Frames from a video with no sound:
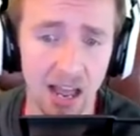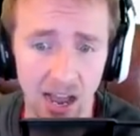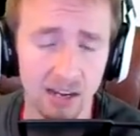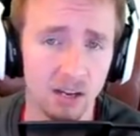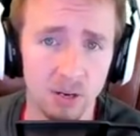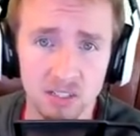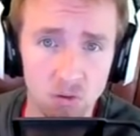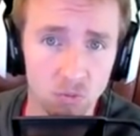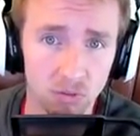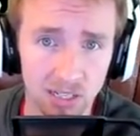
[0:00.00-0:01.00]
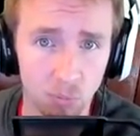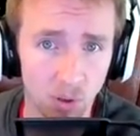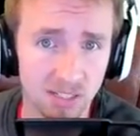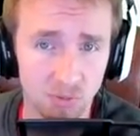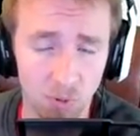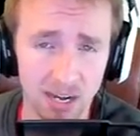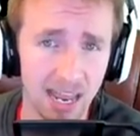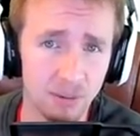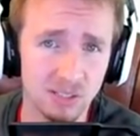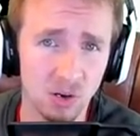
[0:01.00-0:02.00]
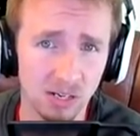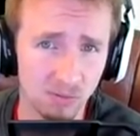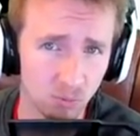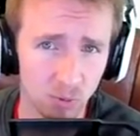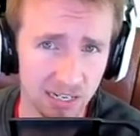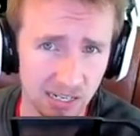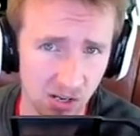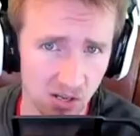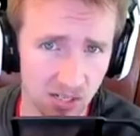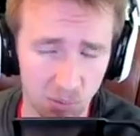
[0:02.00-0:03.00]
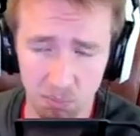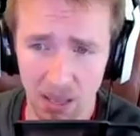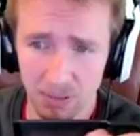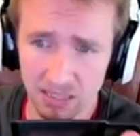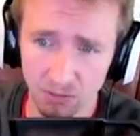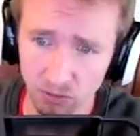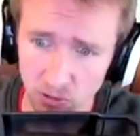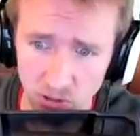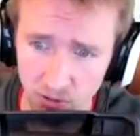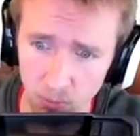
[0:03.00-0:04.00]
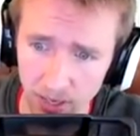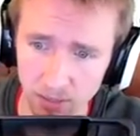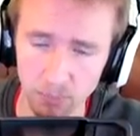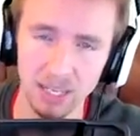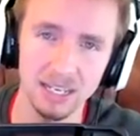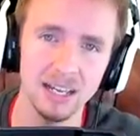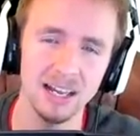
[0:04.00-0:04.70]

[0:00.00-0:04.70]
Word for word: I know I don't really want it right now, it's not even really good, but maybe in the future it will be.